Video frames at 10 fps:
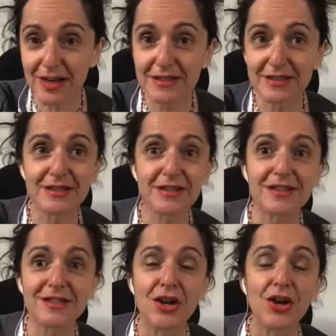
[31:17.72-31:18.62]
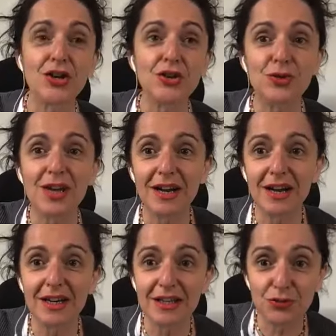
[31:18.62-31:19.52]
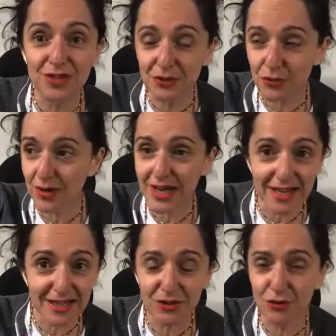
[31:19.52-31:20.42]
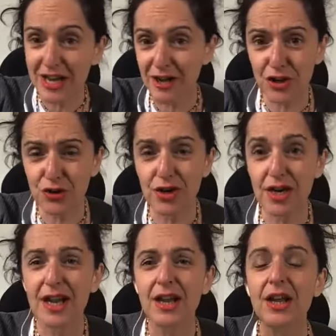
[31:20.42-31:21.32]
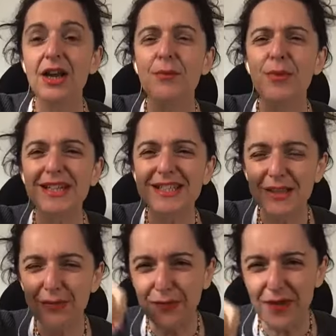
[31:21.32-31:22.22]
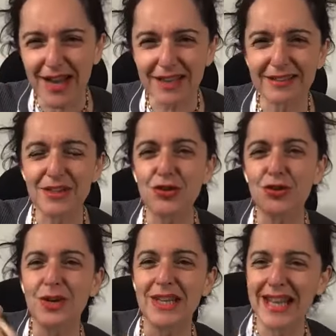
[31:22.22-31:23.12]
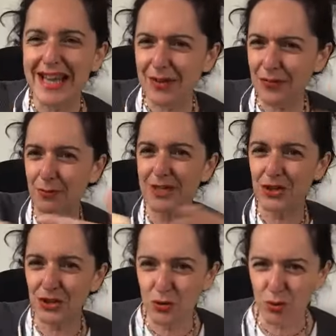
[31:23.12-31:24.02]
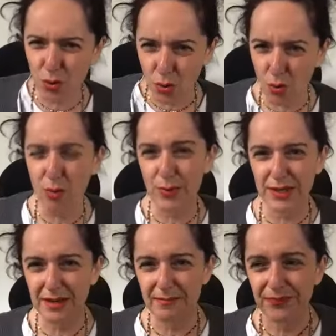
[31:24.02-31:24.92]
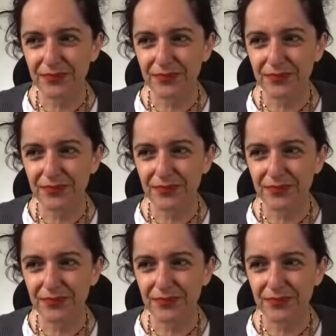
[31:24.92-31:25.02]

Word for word: narcissist. You didn't create it. You can't cure it. But it's the fact that you allowed them into your orbit